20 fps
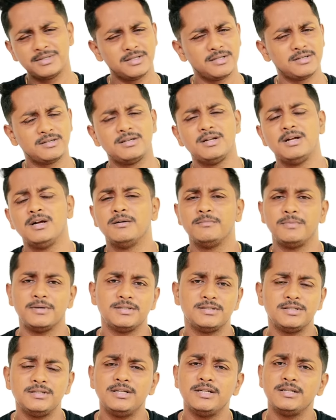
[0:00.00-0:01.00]
other
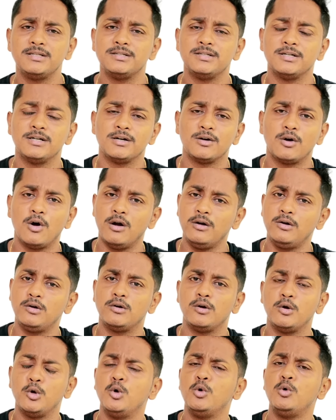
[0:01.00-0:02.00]
person and uh, got
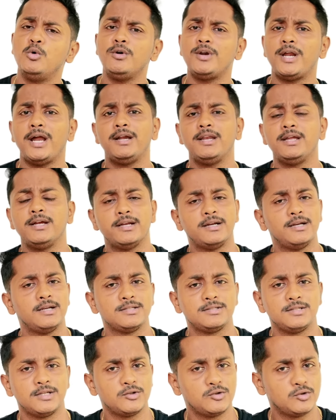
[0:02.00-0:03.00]
low writing and
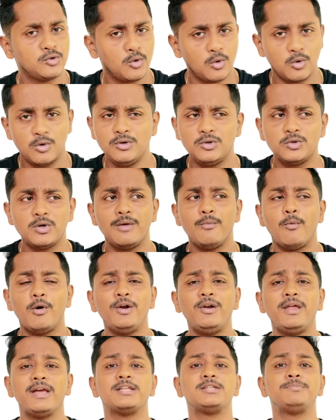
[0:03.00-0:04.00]
listening score. So I
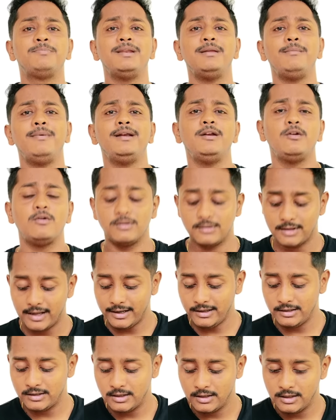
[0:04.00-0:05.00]
wanted to experiment on
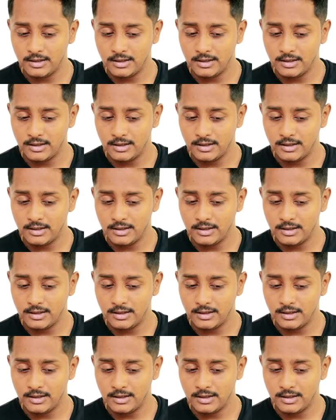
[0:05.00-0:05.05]
that